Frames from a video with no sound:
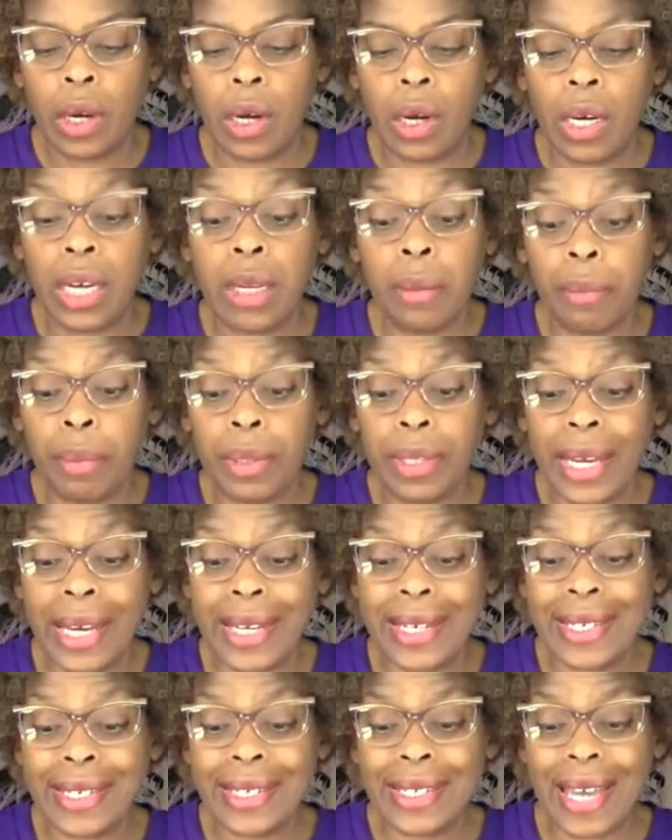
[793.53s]
in
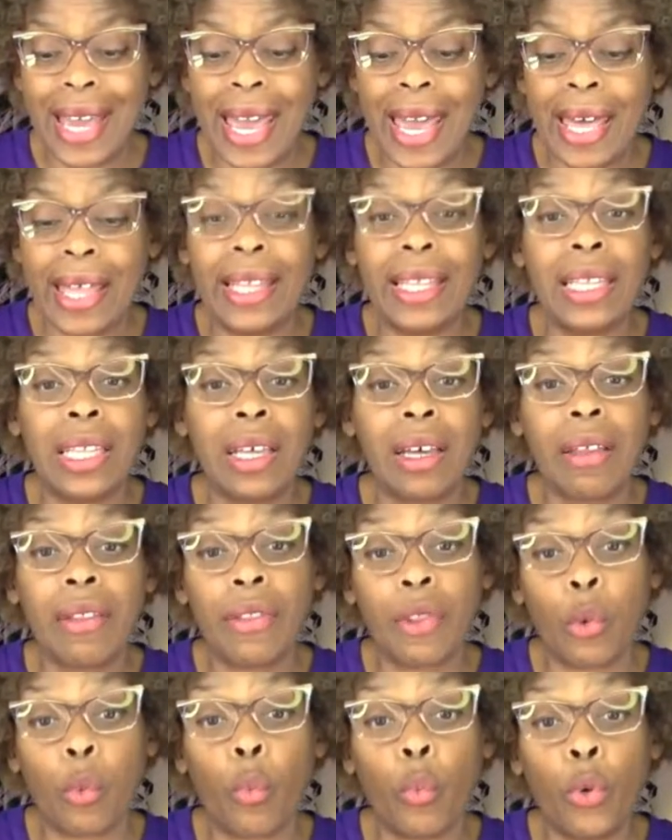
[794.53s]
place, and
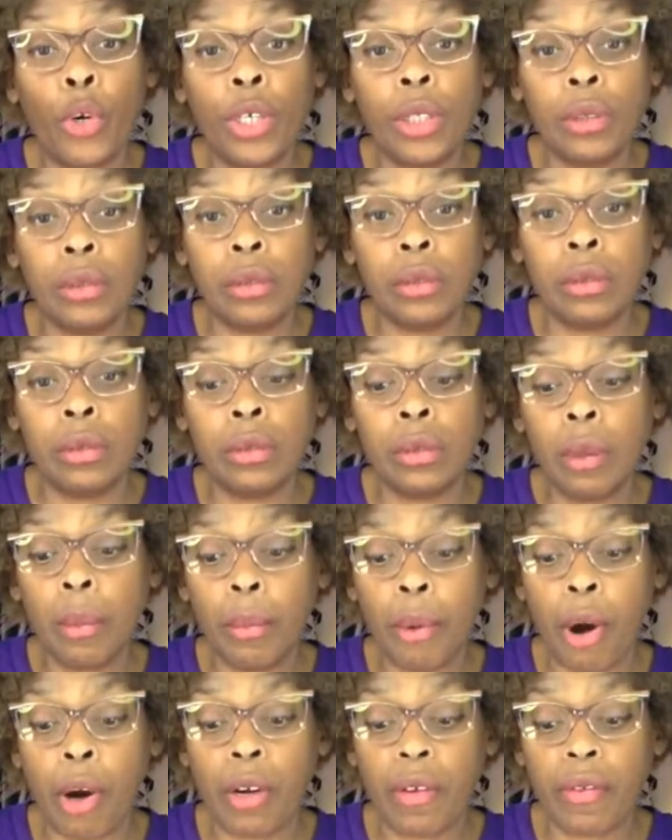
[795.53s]
the wooden
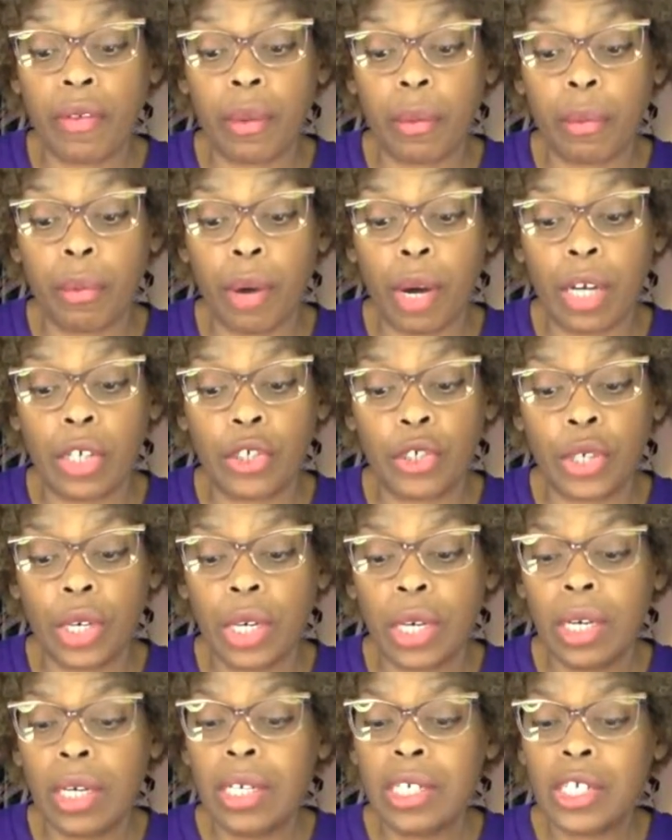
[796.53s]
part of the brush.
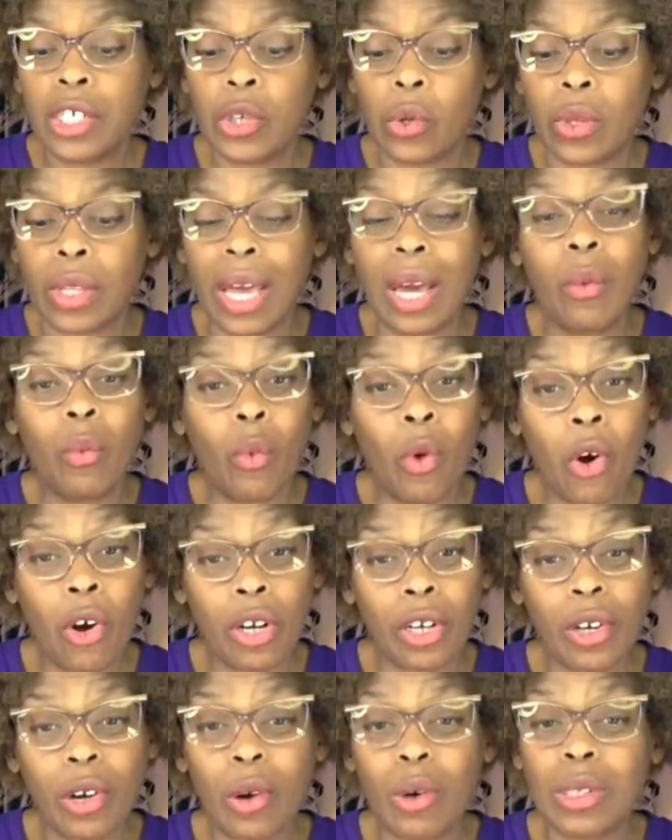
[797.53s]
So that
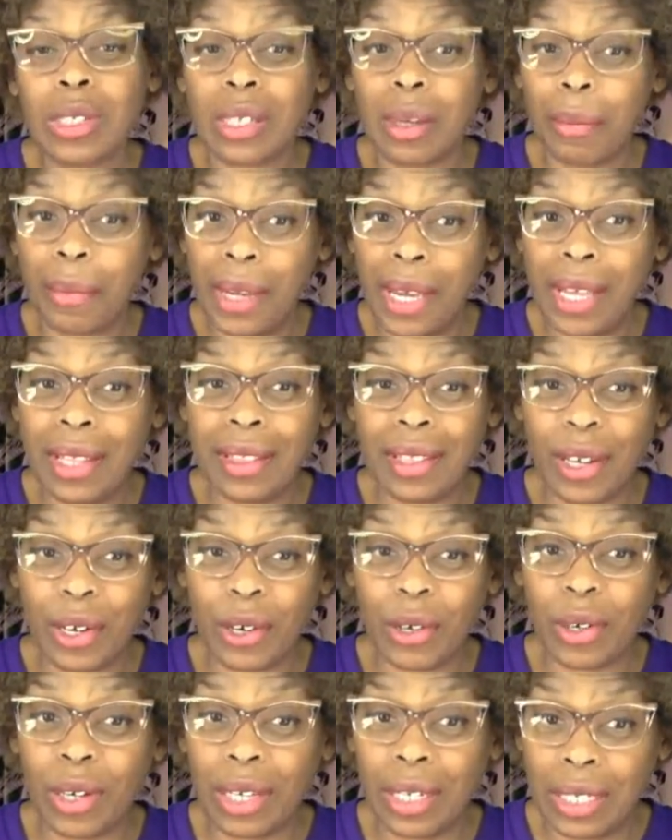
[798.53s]
water goes up in
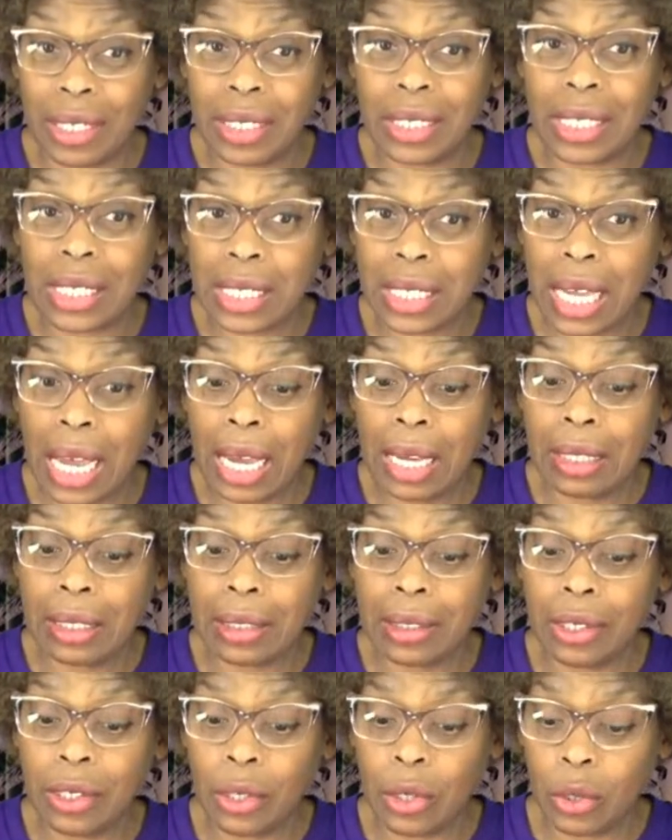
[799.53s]
there, and it just kind
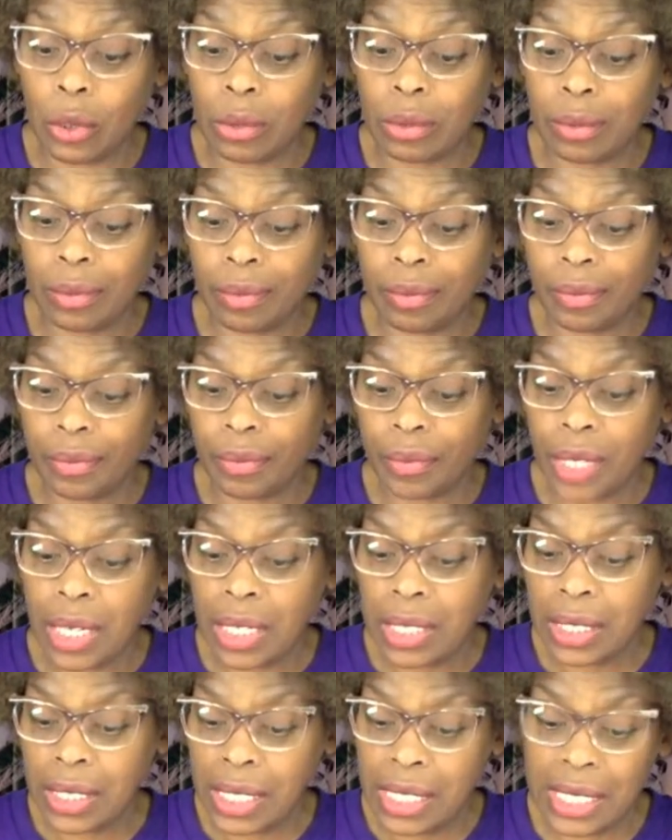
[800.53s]
of,
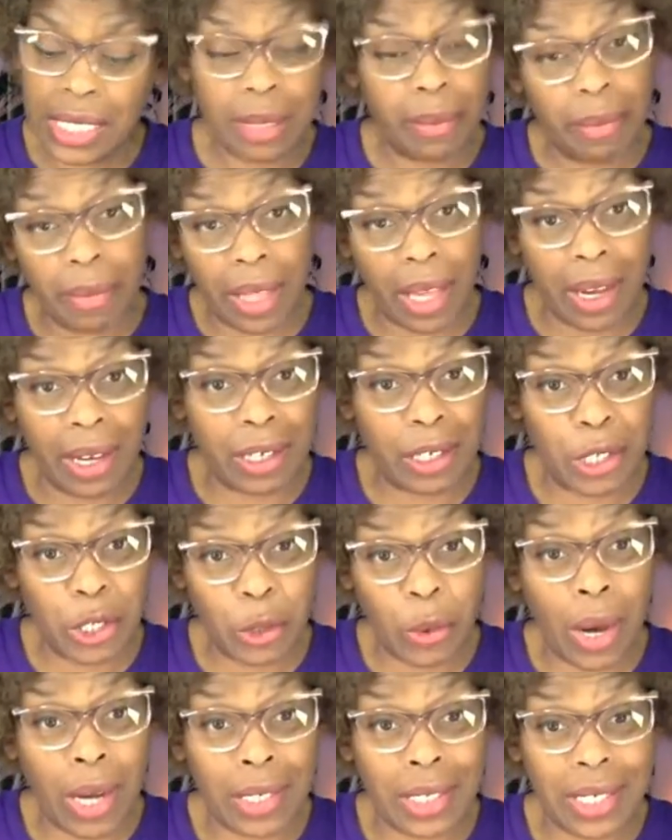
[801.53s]
does some things.
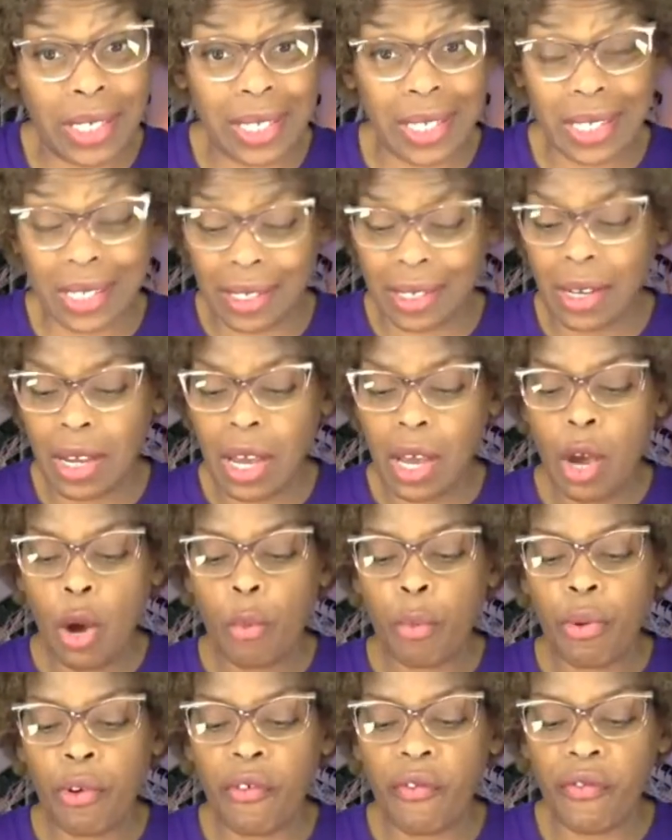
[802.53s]
So I just
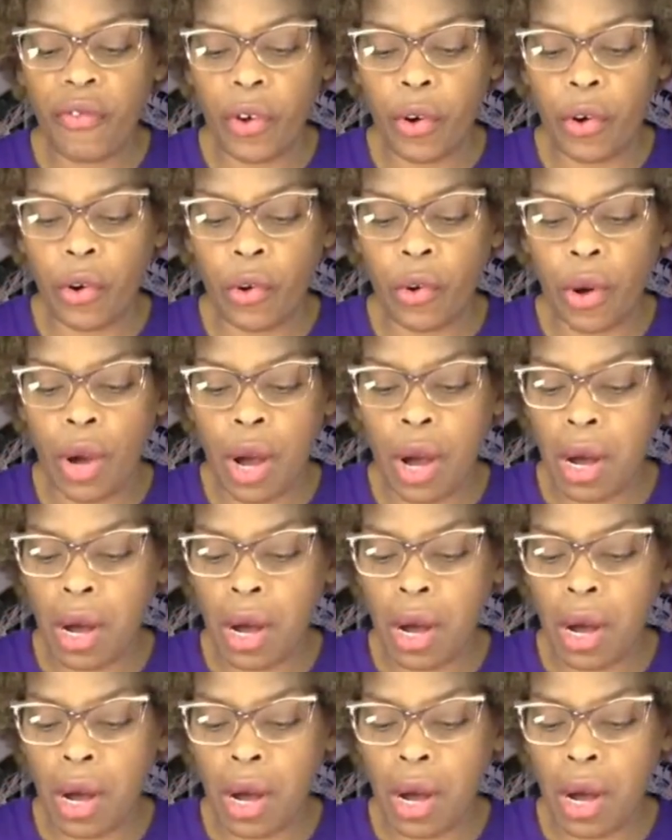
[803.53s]
prefer,